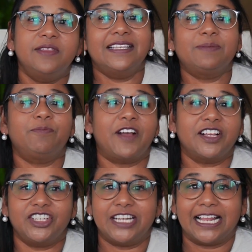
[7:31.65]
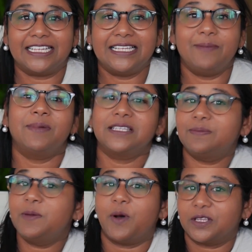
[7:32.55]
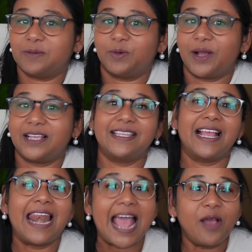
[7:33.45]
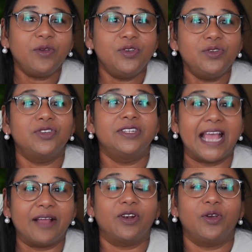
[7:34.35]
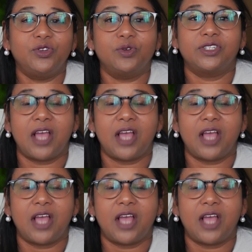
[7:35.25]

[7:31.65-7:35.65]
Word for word: This functionality must be possible as they allow you to download your